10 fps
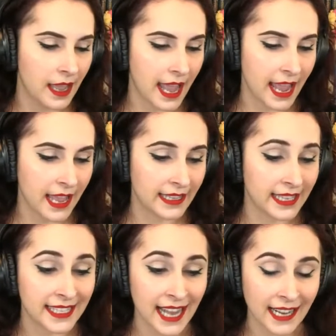and
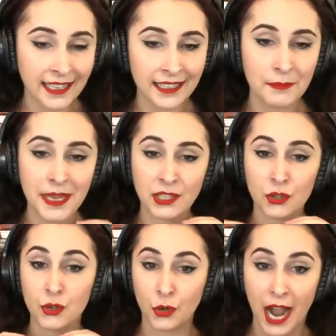sec means
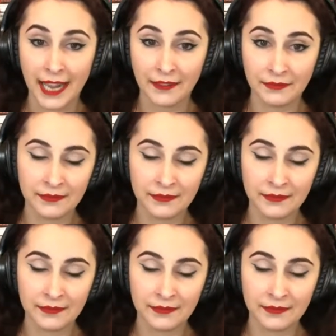dry.